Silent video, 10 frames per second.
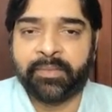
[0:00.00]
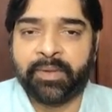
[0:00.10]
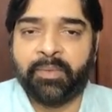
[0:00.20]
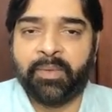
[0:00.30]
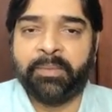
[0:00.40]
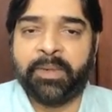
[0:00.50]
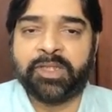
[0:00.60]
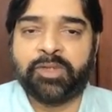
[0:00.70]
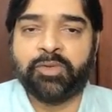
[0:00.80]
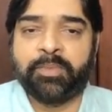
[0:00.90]
1 plus
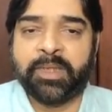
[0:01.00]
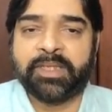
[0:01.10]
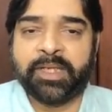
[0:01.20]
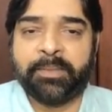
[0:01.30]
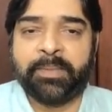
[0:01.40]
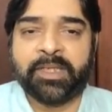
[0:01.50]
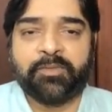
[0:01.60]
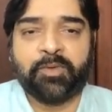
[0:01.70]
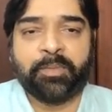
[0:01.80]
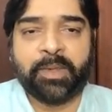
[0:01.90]
2 plus 3 plus
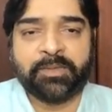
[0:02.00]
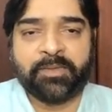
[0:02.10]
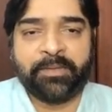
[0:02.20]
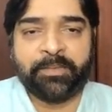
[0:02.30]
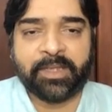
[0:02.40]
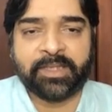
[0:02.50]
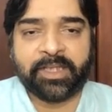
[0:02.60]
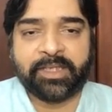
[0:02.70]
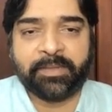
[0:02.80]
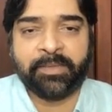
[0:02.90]
4 plus 5 plus
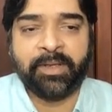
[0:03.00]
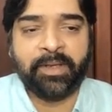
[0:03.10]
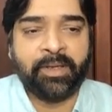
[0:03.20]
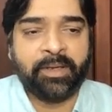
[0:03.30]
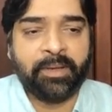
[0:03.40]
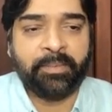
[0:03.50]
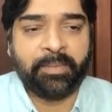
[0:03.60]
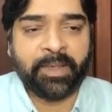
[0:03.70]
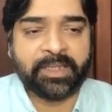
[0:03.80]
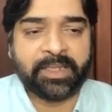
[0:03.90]
6
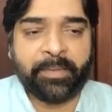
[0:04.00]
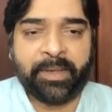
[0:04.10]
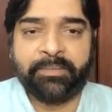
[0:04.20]
plus 7.